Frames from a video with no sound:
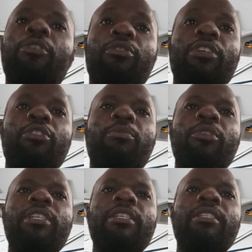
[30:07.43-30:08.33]
construction
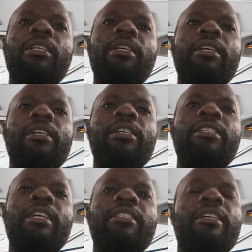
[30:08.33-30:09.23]
projects,
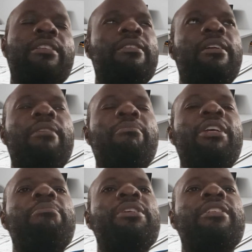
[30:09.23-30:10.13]
such as
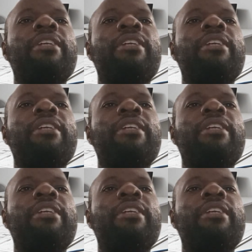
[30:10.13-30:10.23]
maybe